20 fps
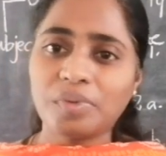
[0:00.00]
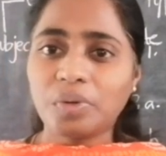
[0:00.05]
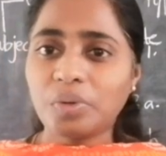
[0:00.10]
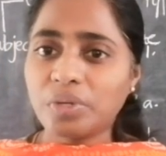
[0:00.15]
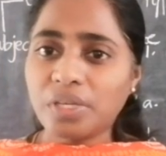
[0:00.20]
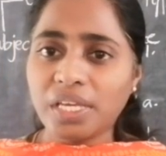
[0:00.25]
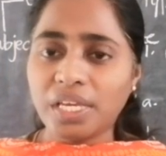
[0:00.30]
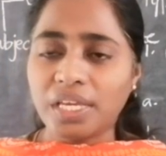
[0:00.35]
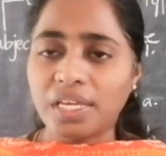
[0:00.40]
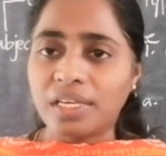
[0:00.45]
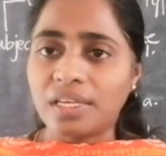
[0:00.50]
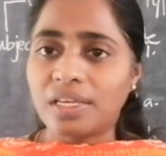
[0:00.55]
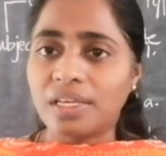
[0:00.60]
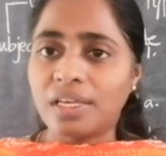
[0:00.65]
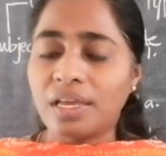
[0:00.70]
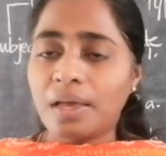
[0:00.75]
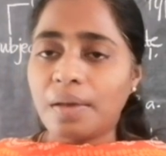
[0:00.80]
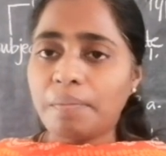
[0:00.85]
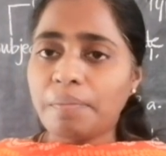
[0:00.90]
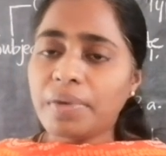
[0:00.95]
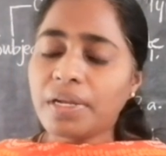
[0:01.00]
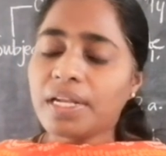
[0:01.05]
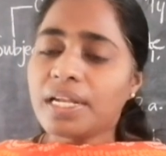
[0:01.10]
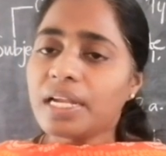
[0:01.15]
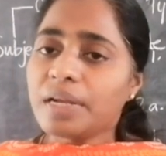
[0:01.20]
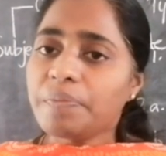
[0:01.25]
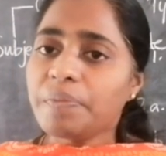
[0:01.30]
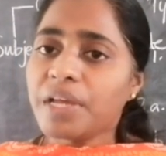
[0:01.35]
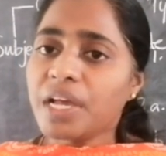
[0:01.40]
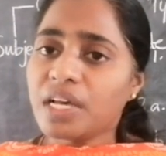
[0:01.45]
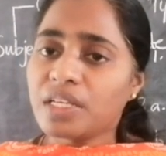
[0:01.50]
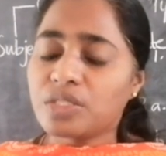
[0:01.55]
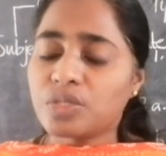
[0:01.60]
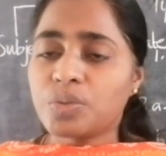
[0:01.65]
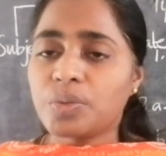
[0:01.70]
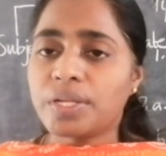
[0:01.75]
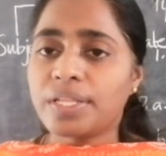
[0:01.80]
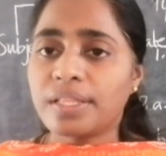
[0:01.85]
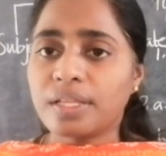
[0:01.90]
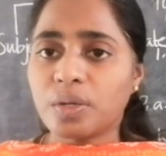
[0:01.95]
Okay, but let me
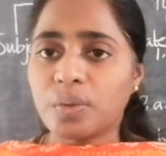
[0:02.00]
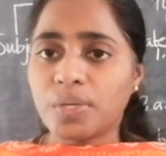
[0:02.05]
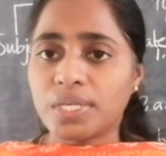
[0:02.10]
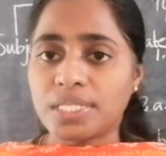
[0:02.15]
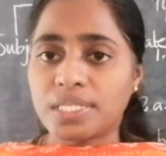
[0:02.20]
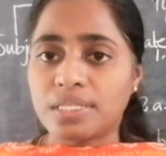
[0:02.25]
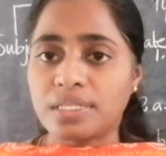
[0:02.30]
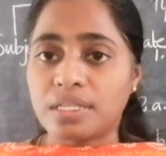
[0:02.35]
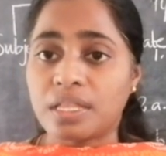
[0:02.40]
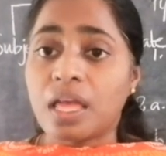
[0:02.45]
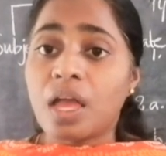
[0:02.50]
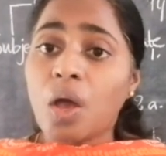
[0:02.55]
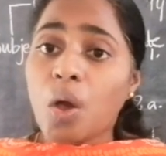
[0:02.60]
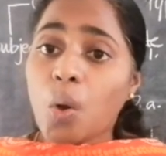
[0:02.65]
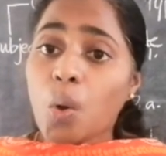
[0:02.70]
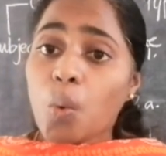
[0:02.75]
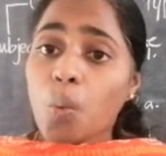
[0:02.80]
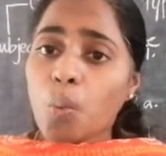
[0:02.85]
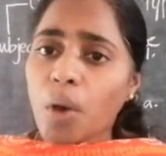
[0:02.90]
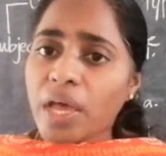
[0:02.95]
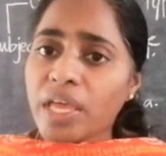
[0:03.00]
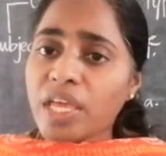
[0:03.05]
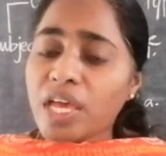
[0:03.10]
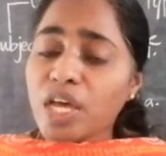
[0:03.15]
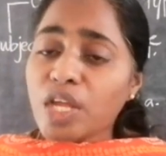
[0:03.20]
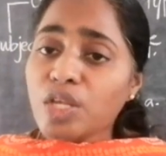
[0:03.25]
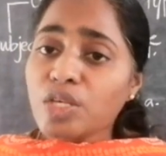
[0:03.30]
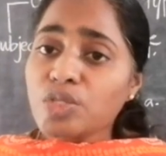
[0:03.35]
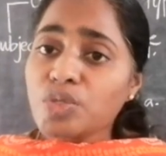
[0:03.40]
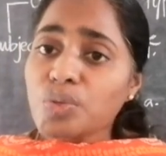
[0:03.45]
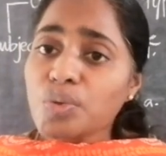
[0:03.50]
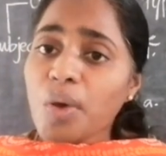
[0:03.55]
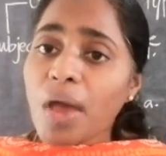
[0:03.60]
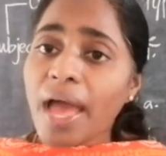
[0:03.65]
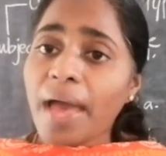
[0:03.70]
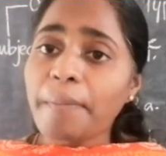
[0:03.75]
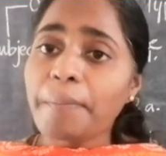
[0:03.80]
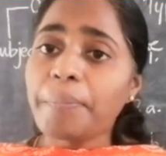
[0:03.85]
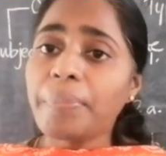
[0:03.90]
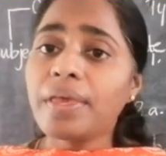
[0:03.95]
ask another question. Why are you so
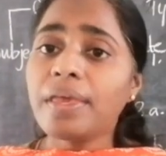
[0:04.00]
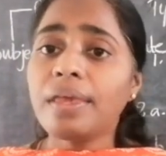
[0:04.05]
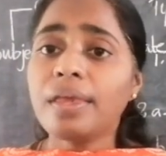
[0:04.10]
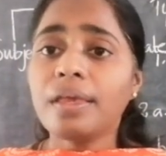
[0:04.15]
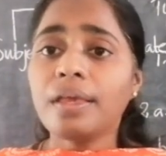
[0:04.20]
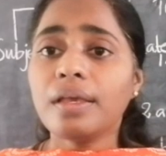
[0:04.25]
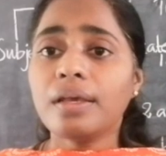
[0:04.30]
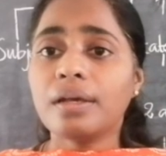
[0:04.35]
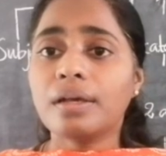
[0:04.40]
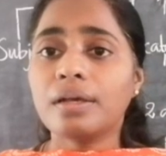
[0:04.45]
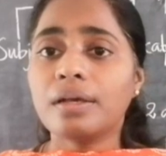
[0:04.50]
happy?